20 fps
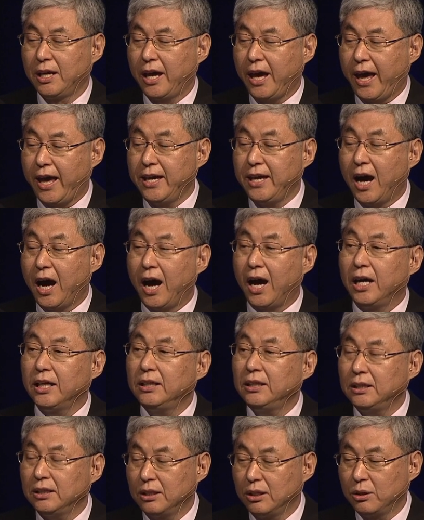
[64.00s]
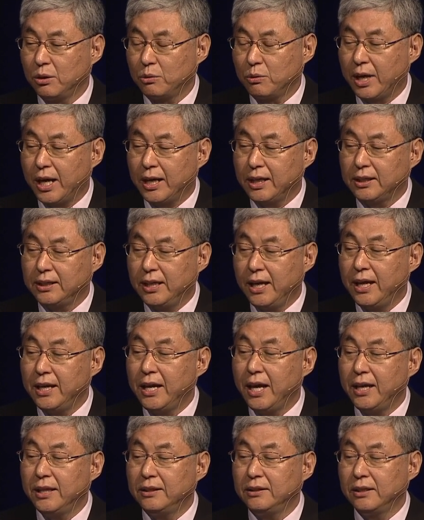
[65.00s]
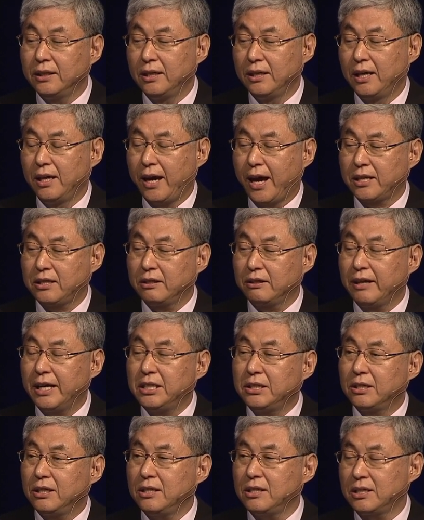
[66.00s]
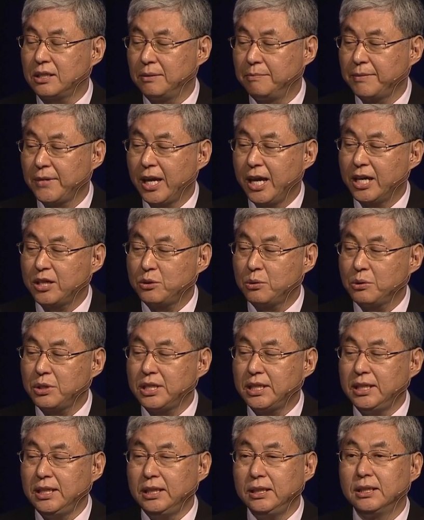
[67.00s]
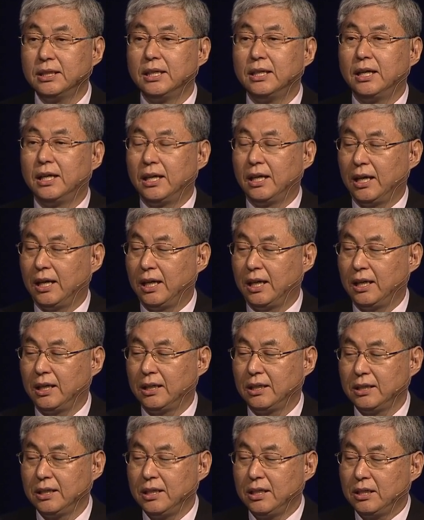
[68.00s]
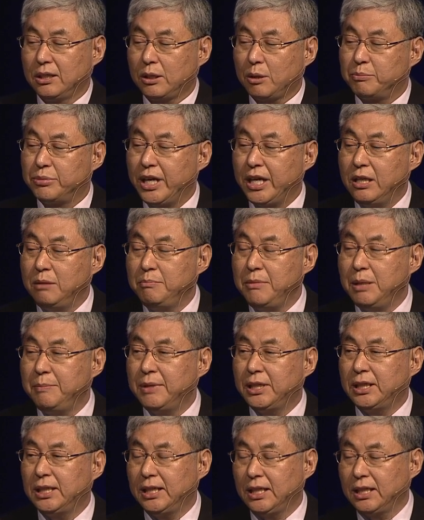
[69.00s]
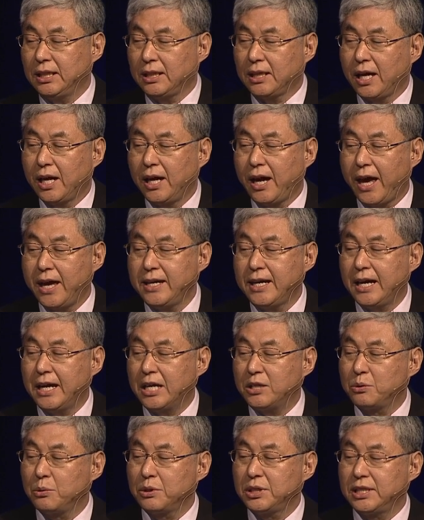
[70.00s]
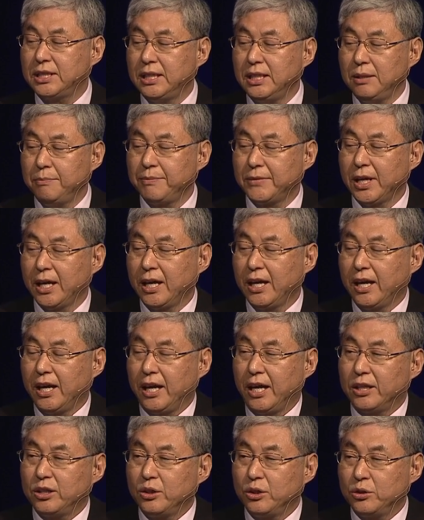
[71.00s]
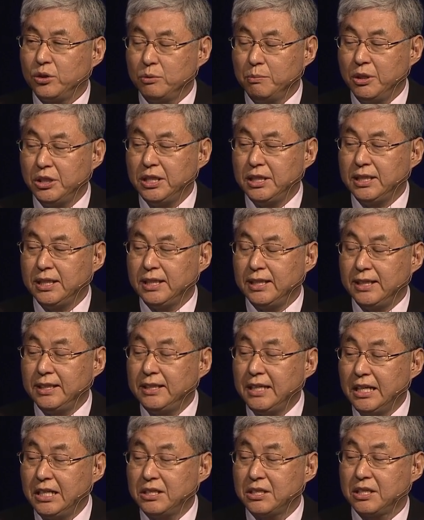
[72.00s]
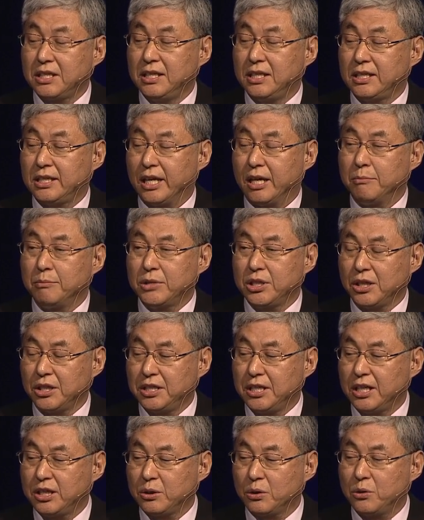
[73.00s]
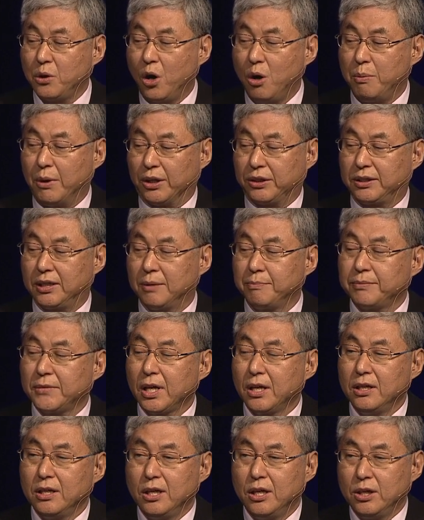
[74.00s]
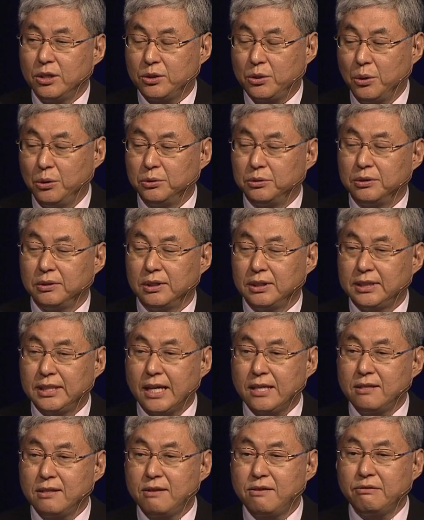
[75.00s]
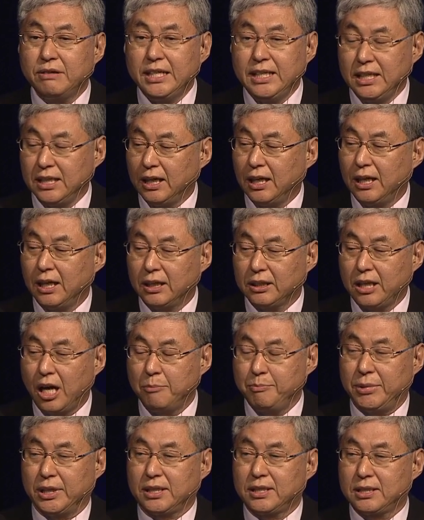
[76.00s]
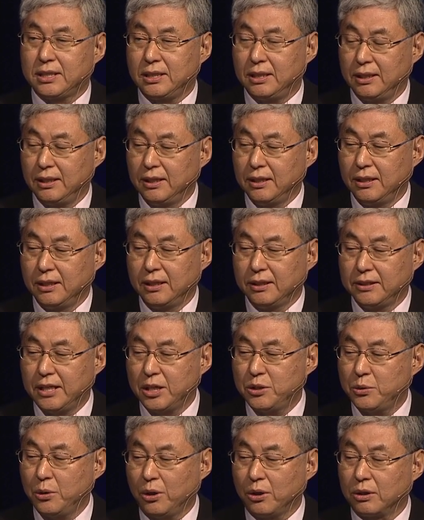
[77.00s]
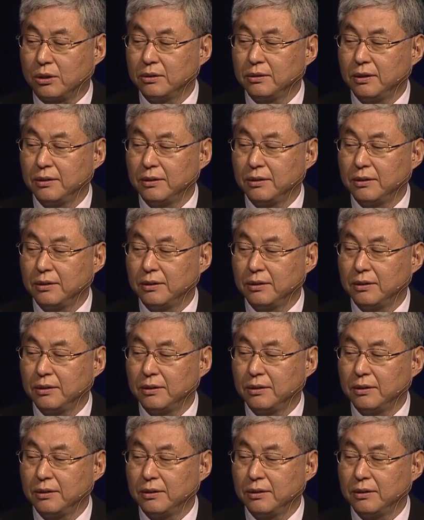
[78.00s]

AI, or DNN Accelerators, SOC, the brain-mimicking AI-SoC, and the humanistic intelligence system such as robot. So just three topics, that's all.